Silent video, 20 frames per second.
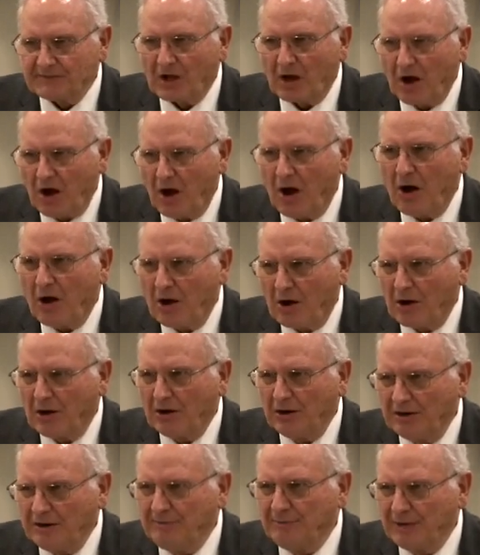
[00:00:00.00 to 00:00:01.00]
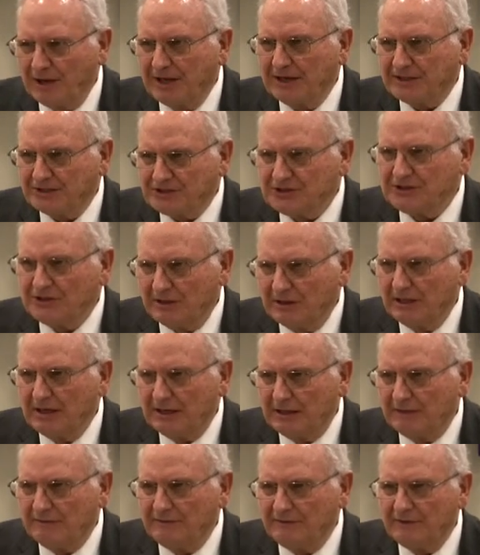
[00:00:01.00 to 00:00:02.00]
Hard place to
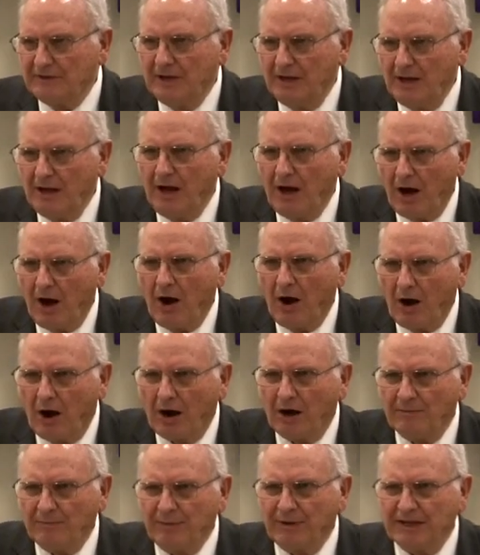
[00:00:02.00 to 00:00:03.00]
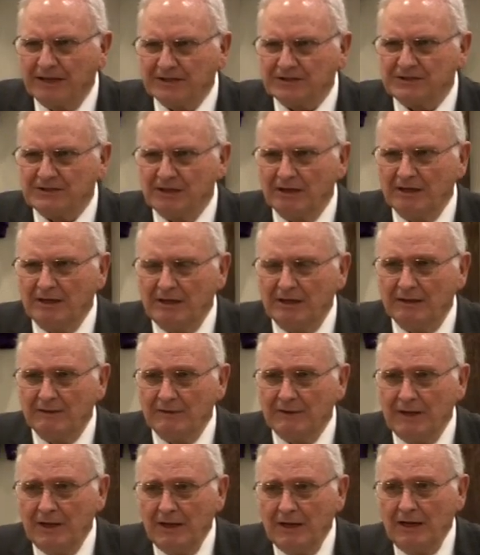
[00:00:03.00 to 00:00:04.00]
live. Hard place to
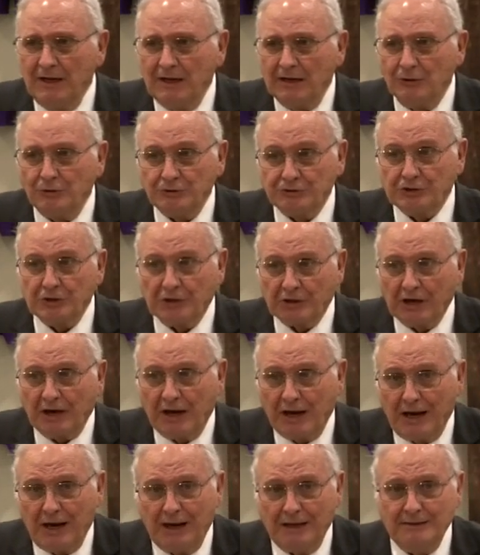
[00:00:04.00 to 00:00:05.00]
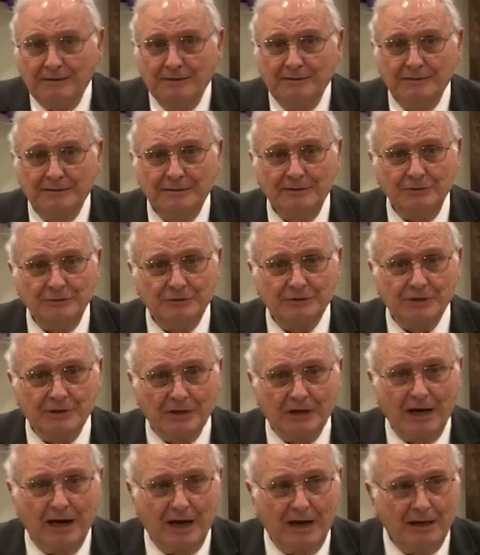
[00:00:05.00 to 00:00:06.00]
live. Who's their God? Who's their
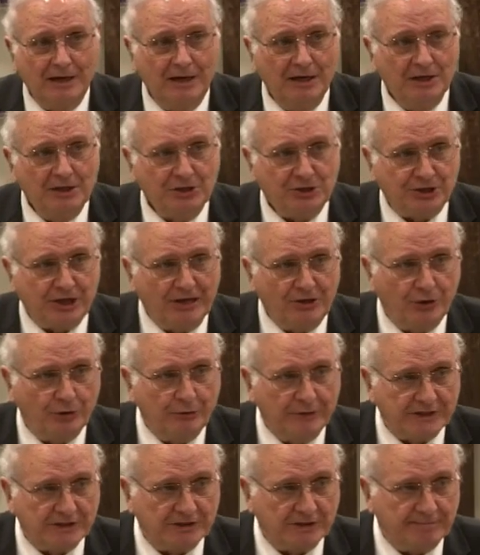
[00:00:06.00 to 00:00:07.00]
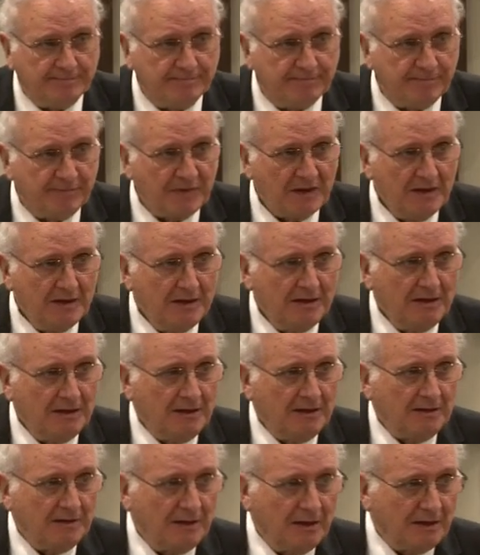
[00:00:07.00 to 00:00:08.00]
God? Shintoism.
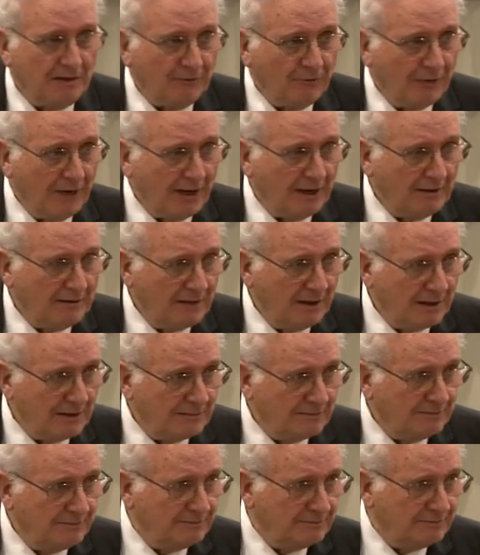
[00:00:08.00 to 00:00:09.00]
Uh, really, uh,